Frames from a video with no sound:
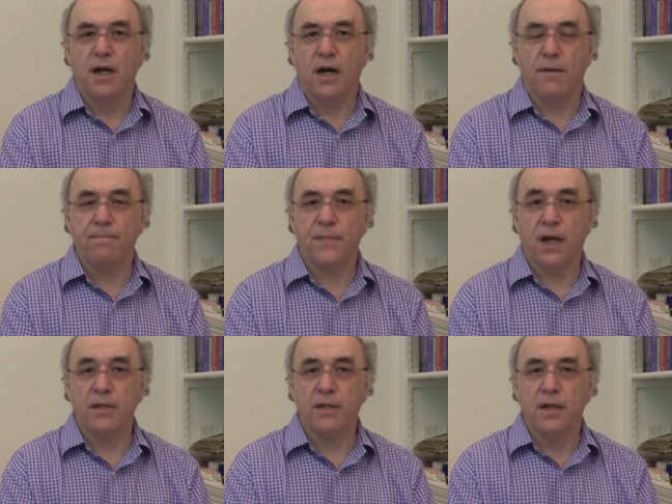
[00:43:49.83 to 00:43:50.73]
And
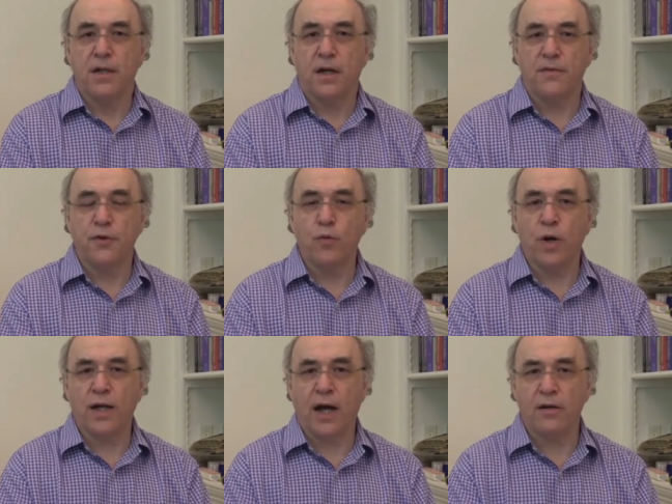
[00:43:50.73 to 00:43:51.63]
if you
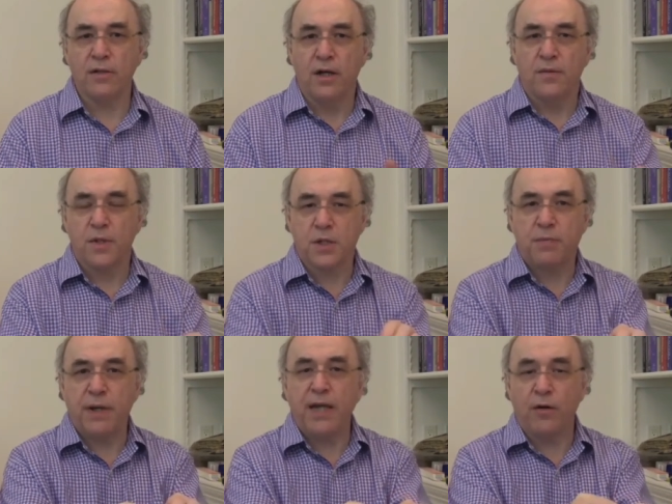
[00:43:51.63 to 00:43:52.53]
work out the
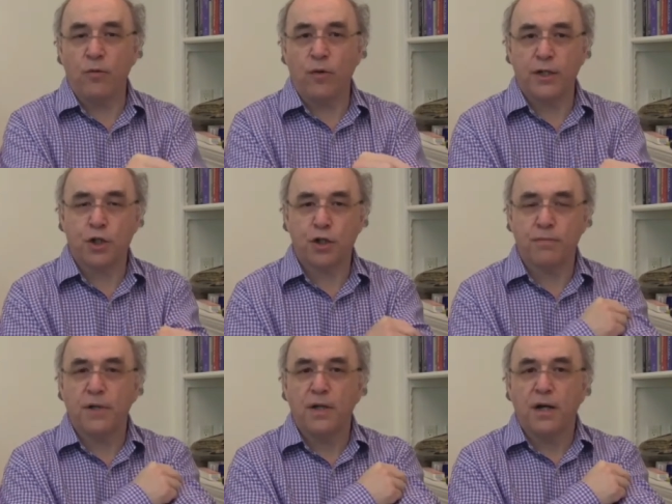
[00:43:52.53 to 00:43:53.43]
speed at which
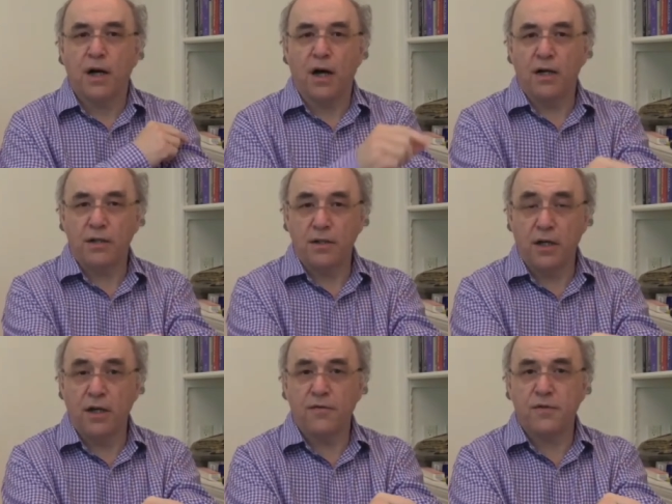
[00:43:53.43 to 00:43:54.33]

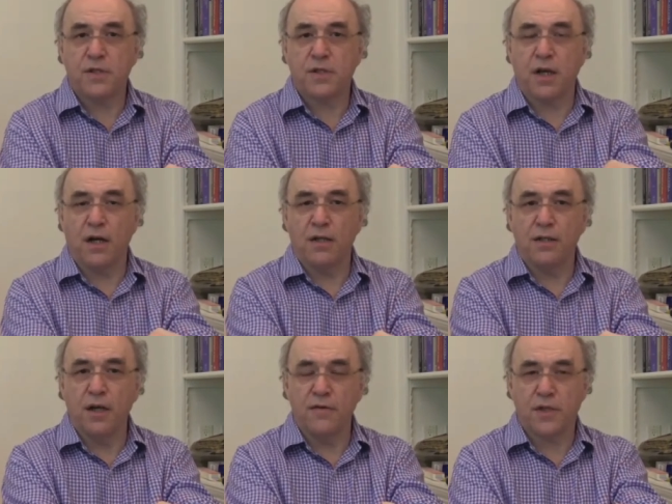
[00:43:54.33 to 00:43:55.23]
nerve
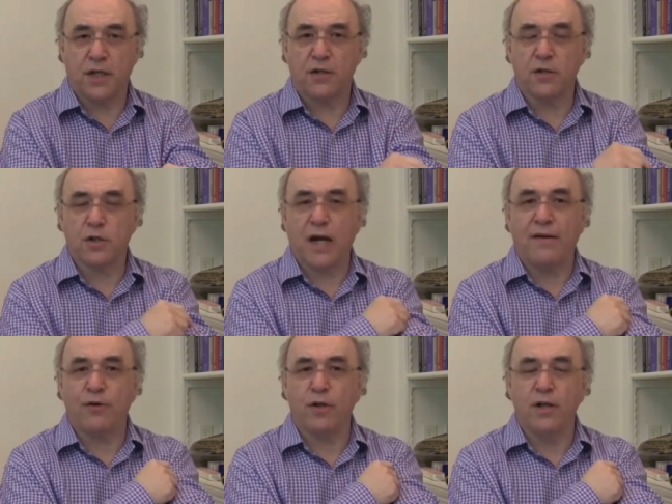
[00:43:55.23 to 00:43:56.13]
signals
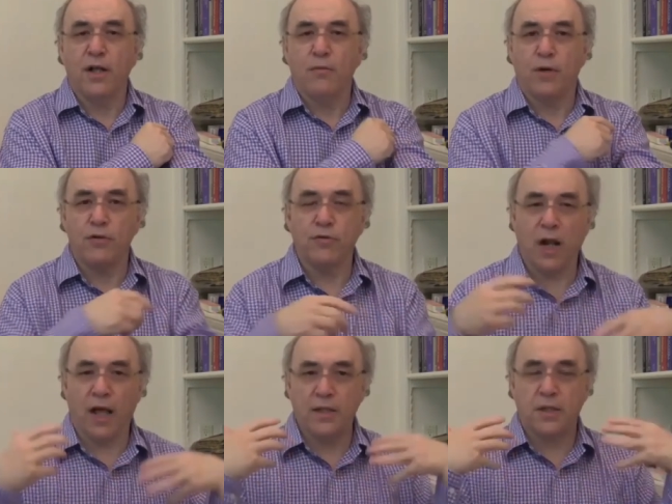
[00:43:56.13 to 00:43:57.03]
travel, what you
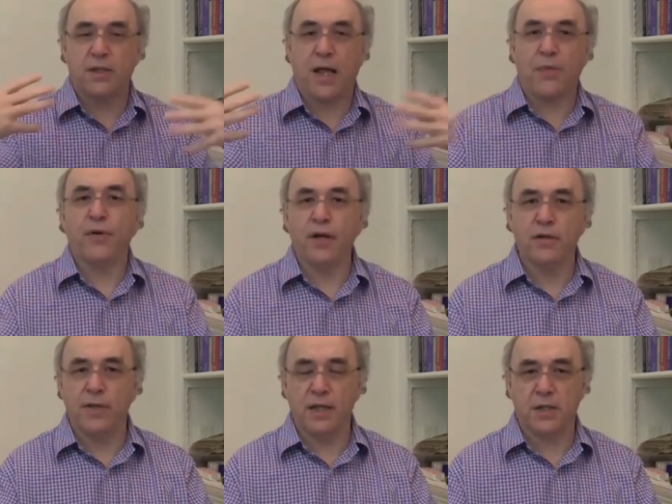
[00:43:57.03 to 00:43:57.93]
realize is that 300
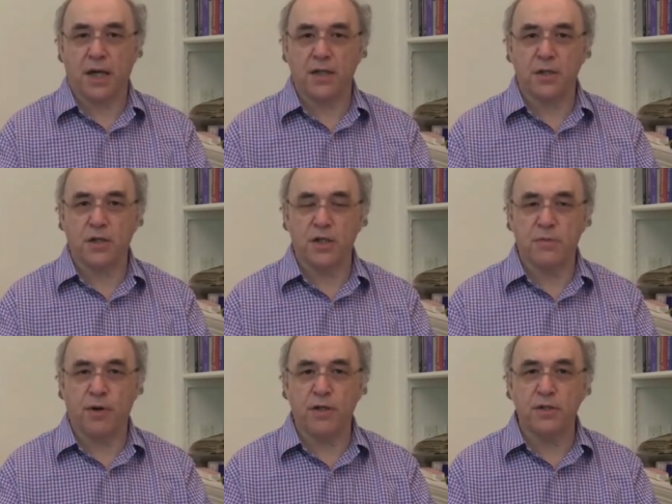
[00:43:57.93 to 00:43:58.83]
milliseconds
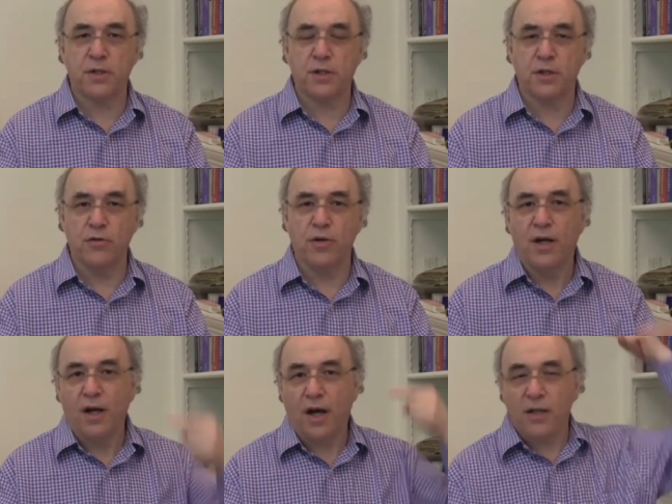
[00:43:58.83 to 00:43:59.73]
corresponds to a